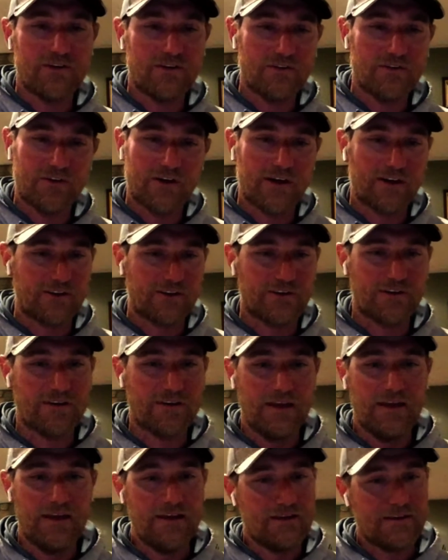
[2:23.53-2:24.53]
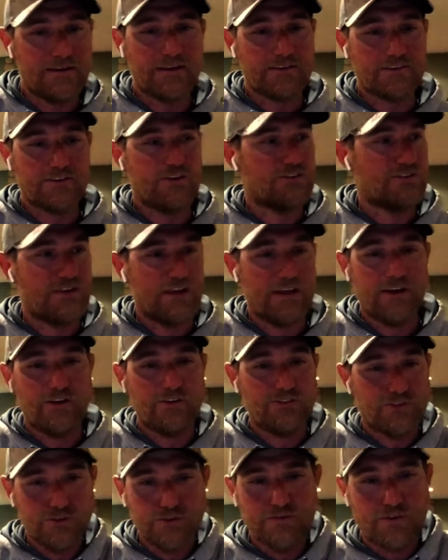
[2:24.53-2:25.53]
They're not going to kick their tail
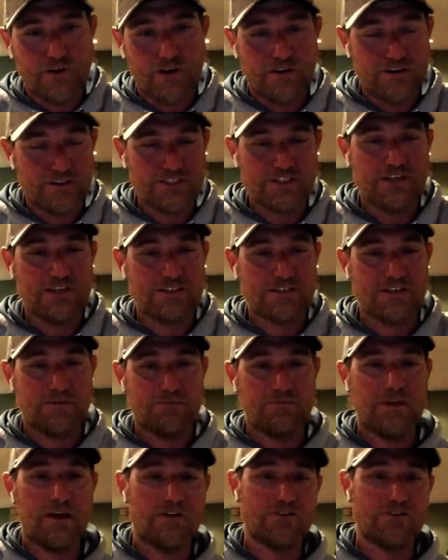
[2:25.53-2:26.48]
too far to chase something down.